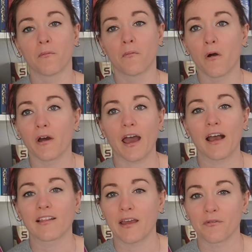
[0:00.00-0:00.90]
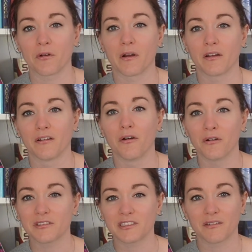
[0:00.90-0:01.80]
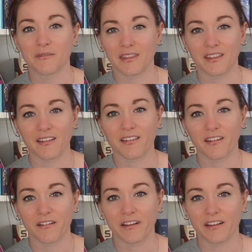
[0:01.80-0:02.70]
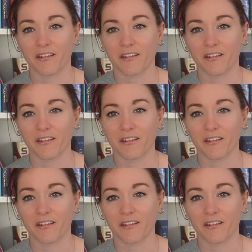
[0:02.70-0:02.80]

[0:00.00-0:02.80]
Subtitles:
what has everyone hooked with this series,